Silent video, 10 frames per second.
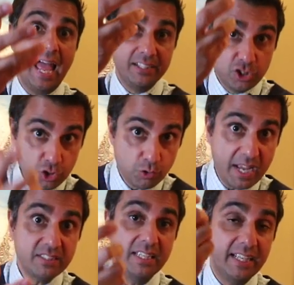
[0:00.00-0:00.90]
and
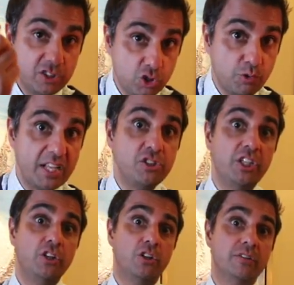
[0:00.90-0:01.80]
stressing and
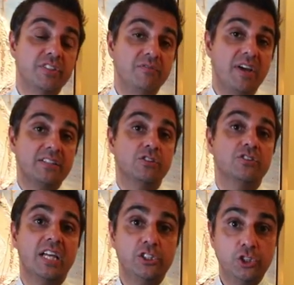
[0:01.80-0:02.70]
stretching nerves and
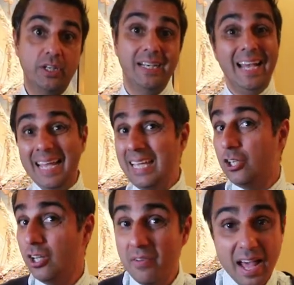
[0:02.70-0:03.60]
vessels that shouldn't. He
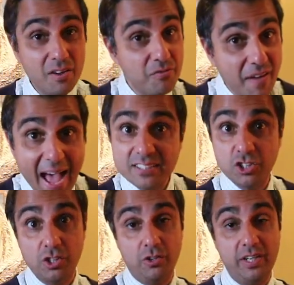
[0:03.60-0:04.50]
could have had a
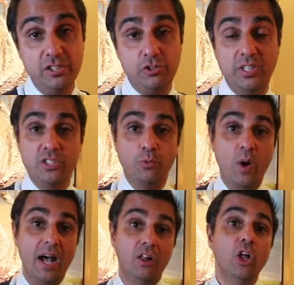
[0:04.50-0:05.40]
vascular injury as
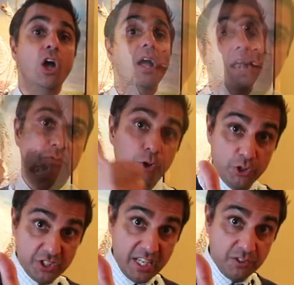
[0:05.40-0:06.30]
well.
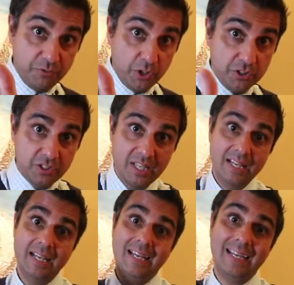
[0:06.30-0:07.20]
First things first,
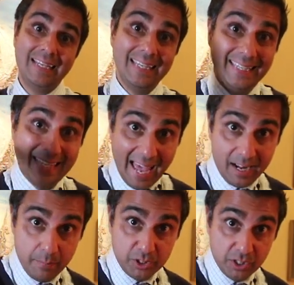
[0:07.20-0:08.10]

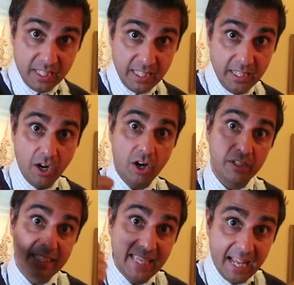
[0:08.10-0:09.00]
get him to the
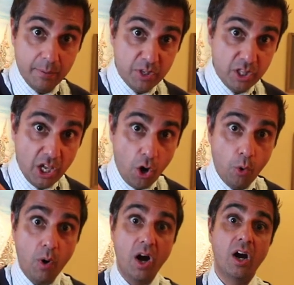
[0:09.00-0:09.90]
ER, get him to the
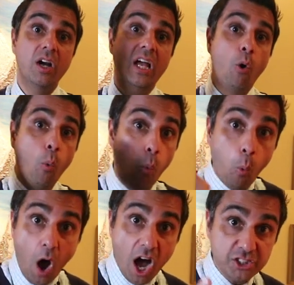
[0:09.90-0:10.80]
OR,
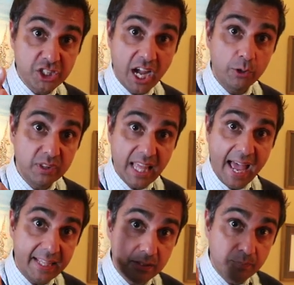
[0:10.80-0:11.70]
wash out
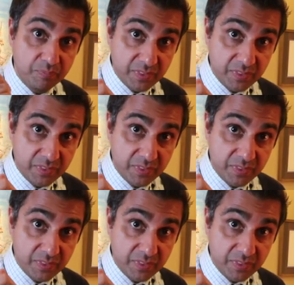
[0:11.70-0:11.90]
that